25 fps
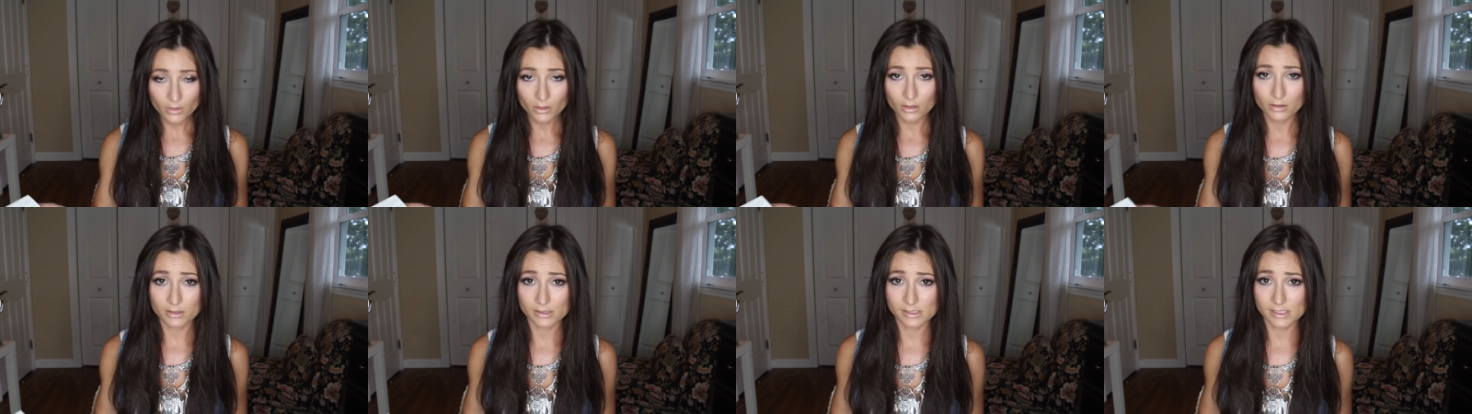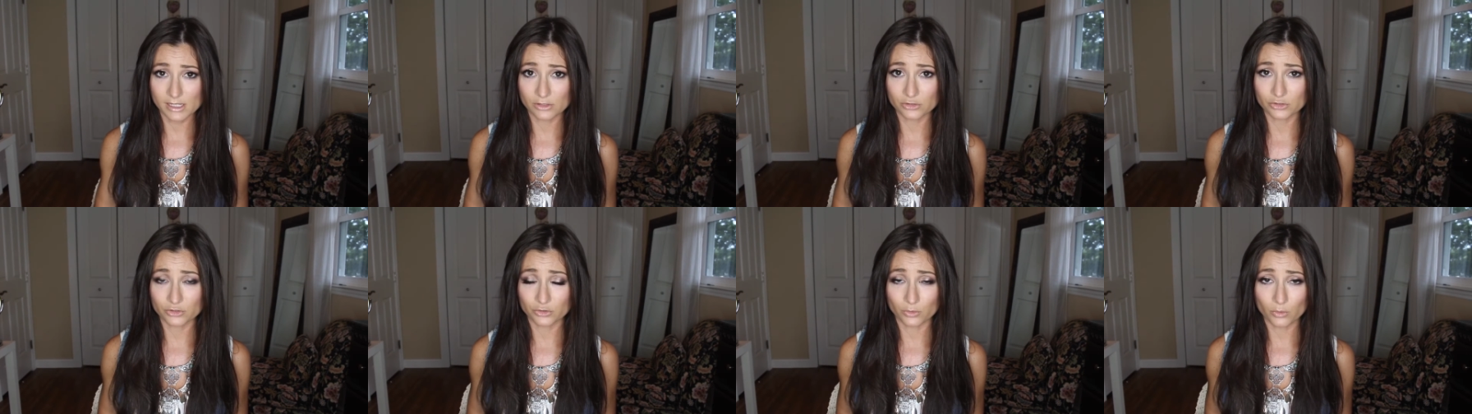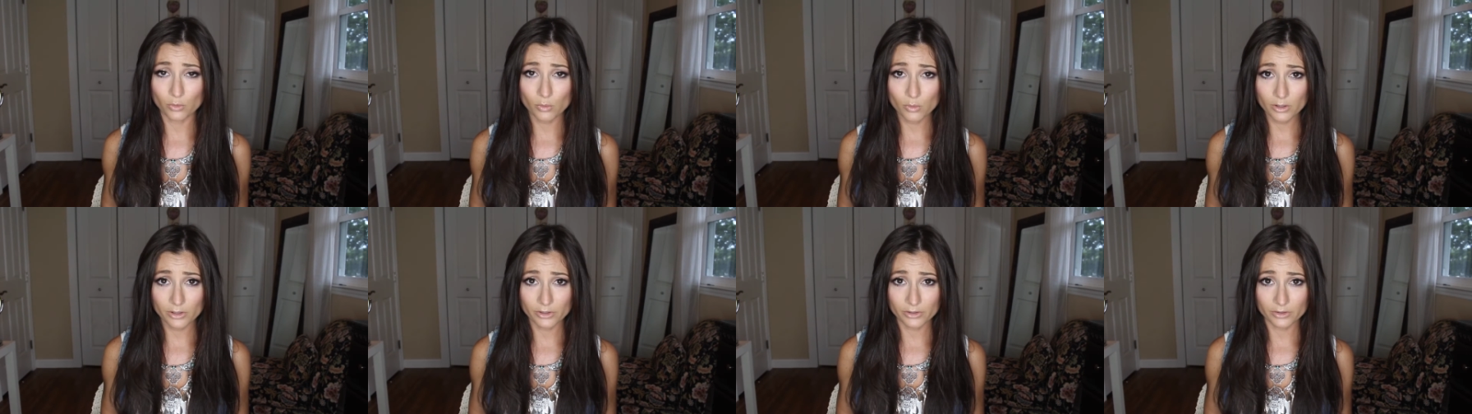essential
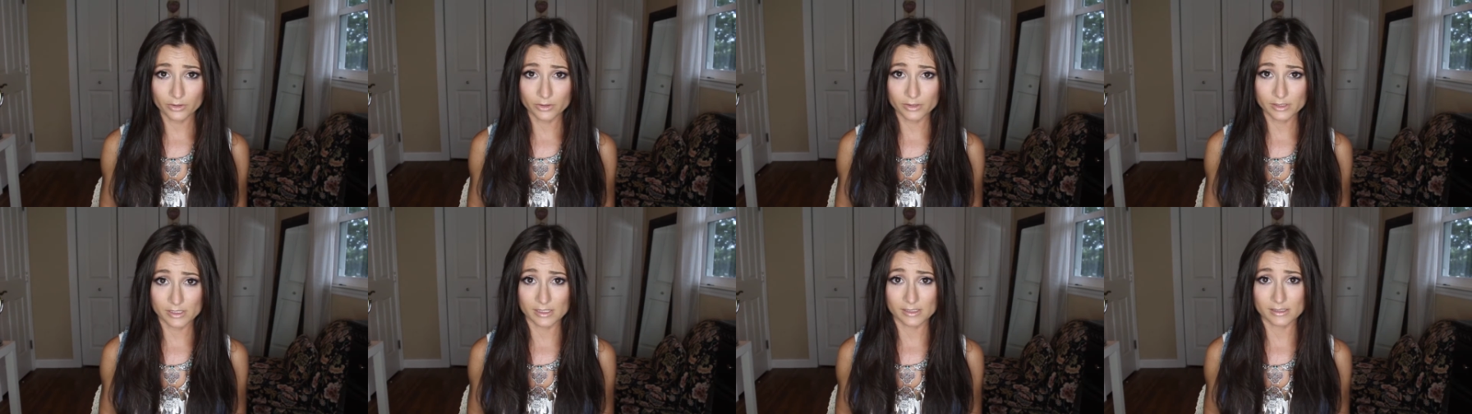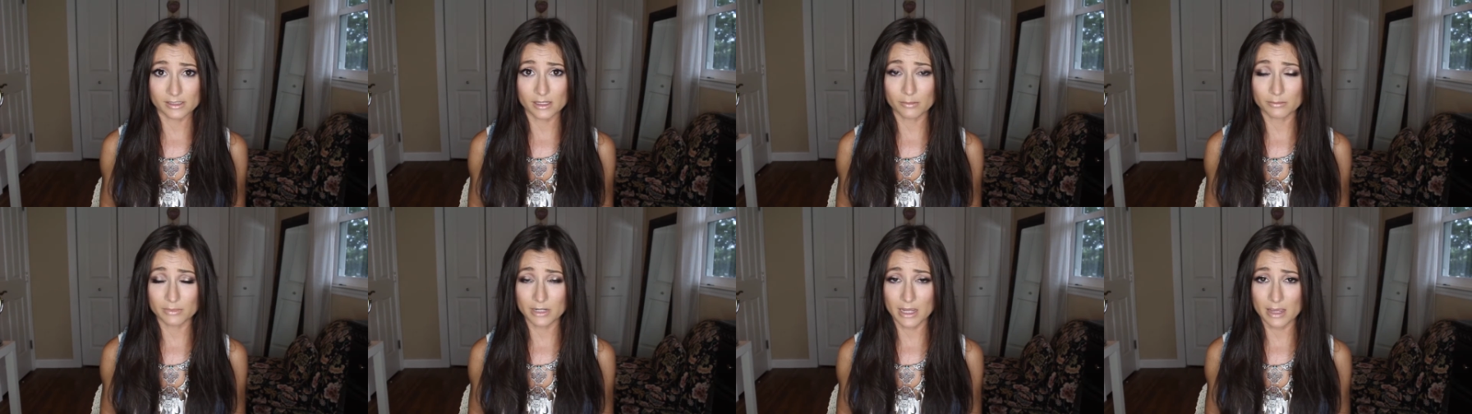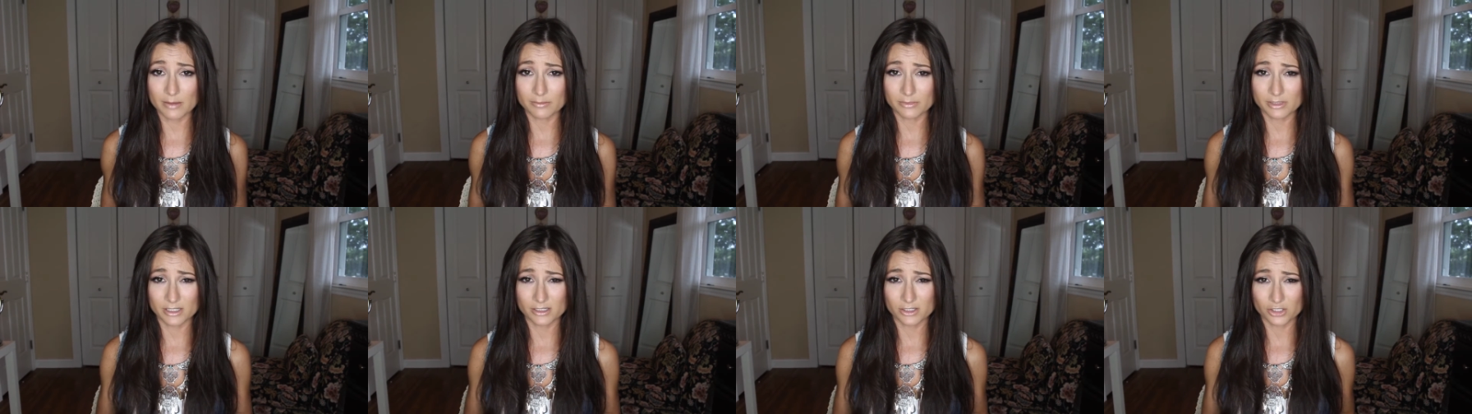oils, and
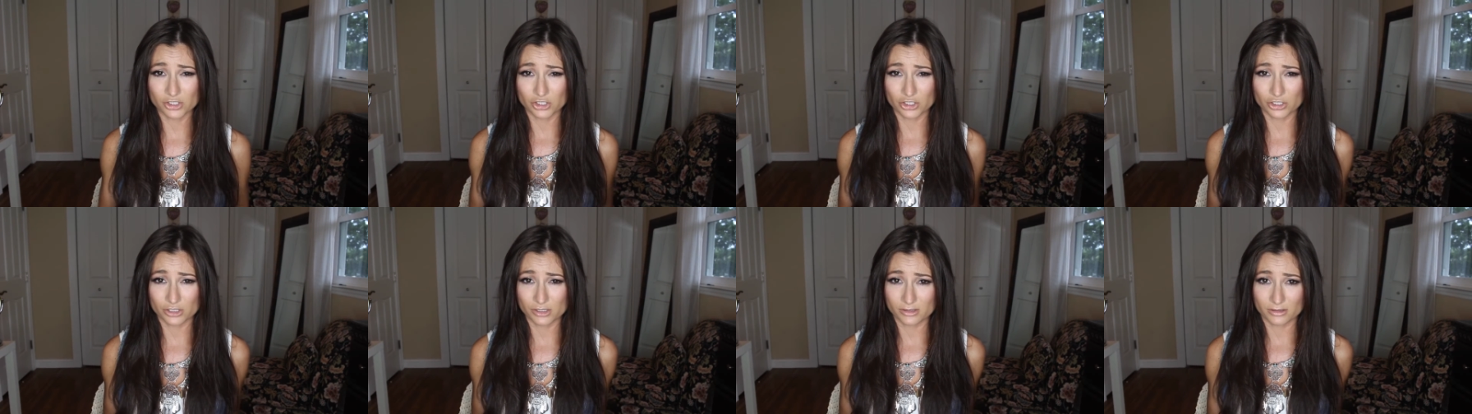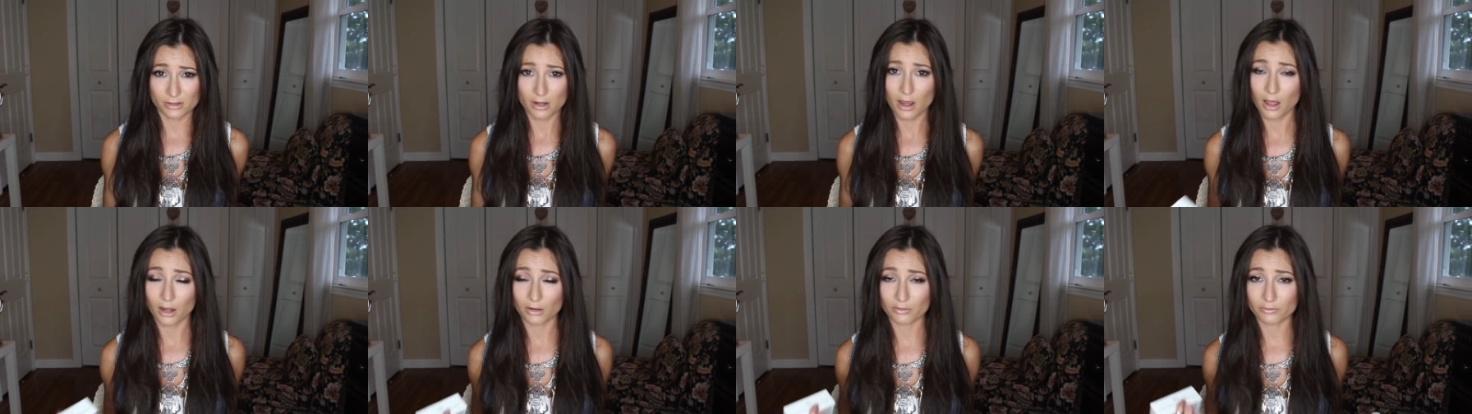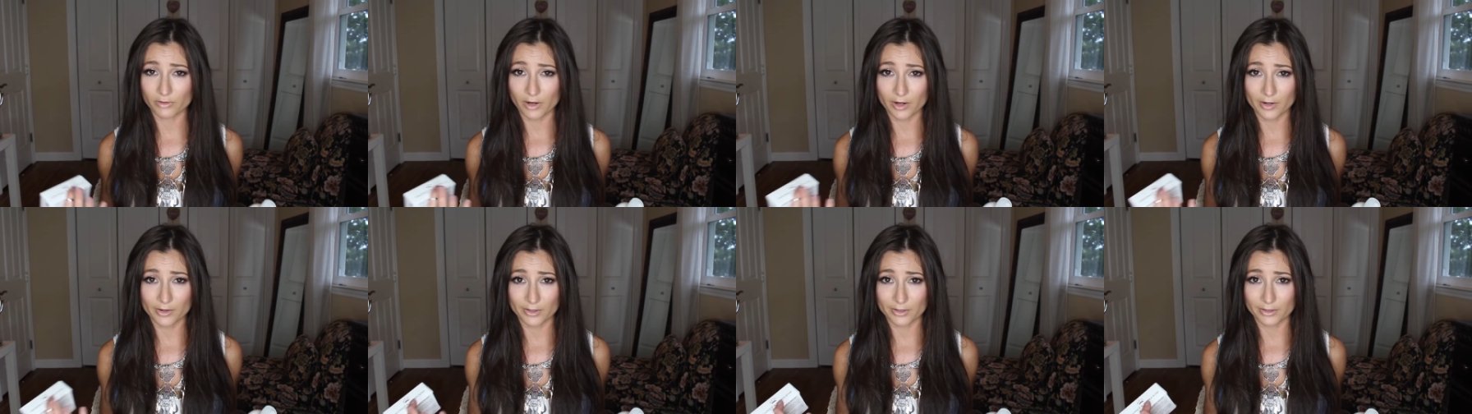sometimes it's just not
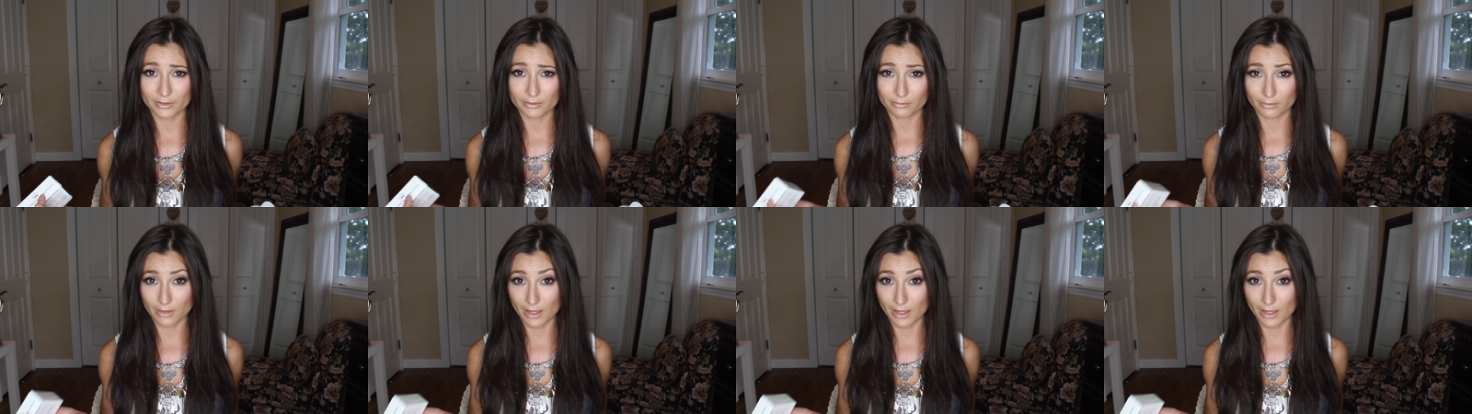very